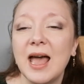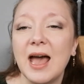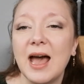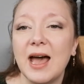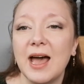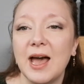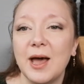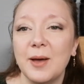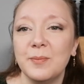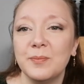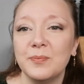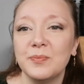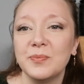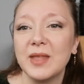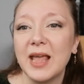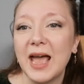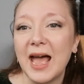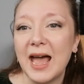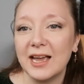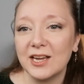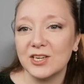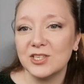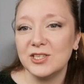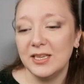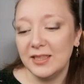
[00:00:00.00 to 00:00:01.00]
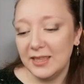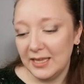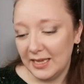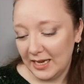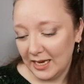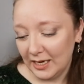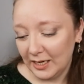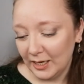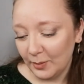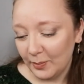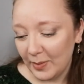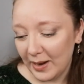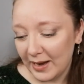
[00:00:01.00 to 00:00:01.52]
Actually
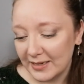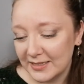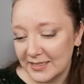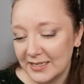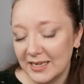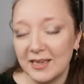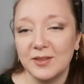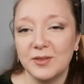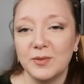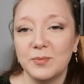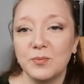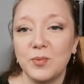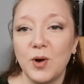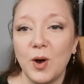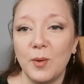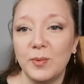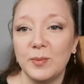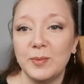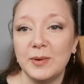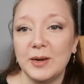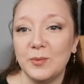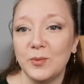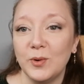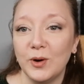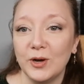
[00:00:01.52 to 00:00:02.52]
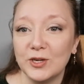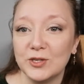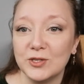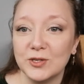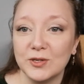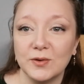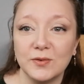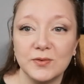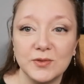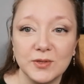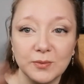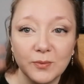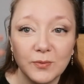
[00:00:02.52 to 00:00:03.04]
thinking about it, probably what I
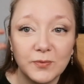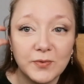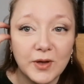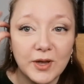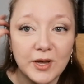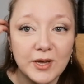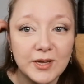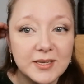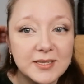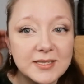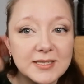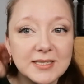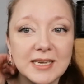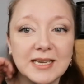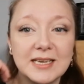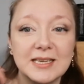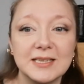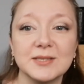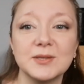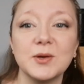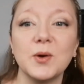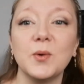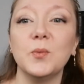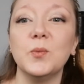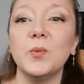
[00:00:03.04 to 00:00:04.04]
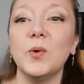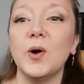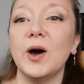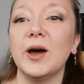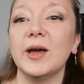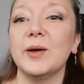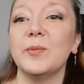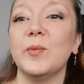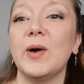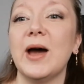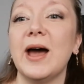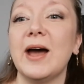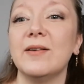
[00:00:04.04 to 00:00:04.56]
should have done first is what
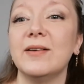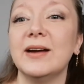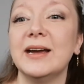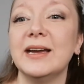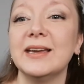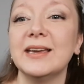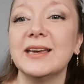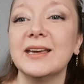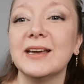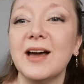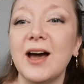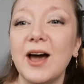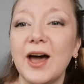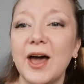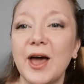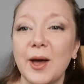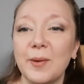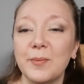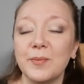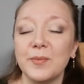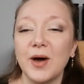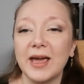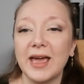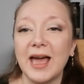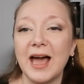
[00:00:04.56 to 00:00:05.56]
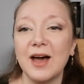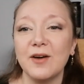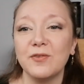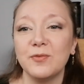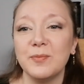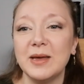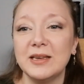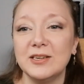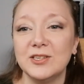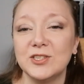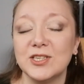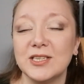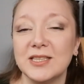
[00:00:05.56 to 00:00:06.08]
I'm wearing. I have
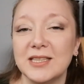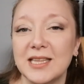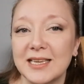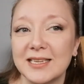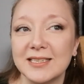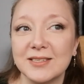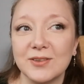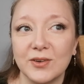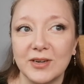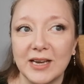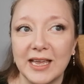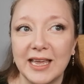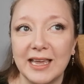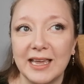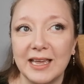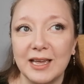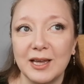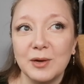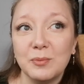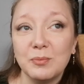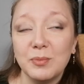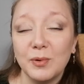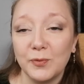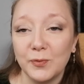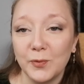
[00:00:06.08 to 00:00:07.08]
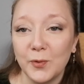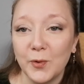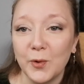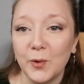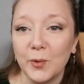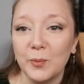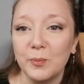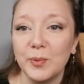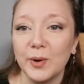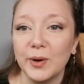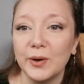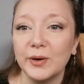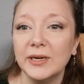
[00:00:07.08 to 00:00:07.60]
mentioned this on here
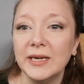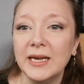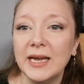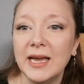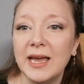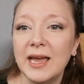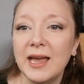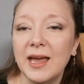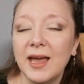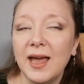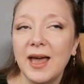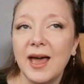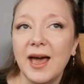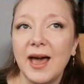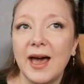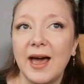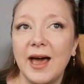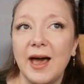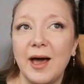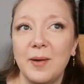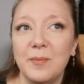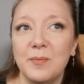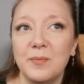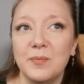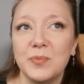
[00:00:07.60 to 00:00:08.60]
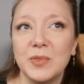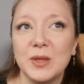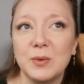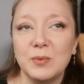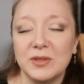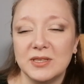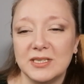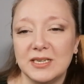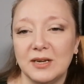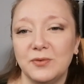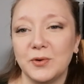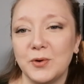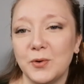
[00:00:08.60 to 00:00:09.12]
before, but
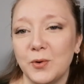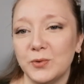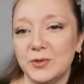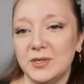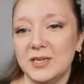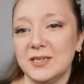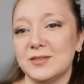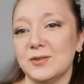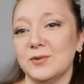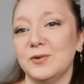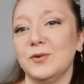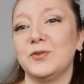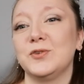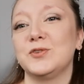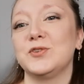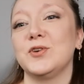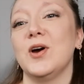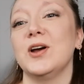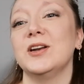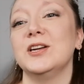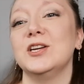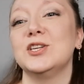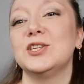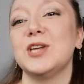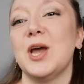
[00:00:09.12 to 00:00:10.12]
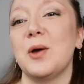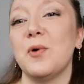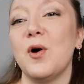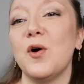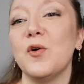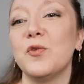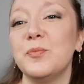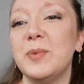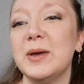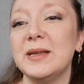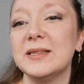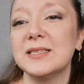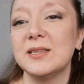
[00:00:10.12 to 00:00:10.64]
with difficulty sort of trying to show
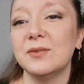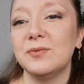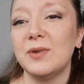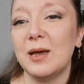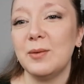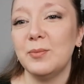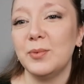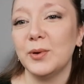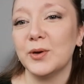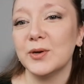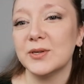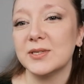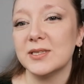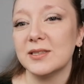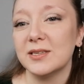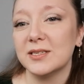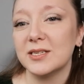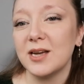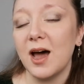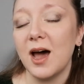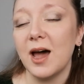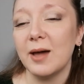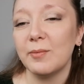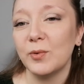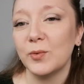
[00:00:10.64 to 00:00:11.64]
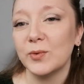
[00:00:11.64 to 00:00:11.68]
off bits of it because at the time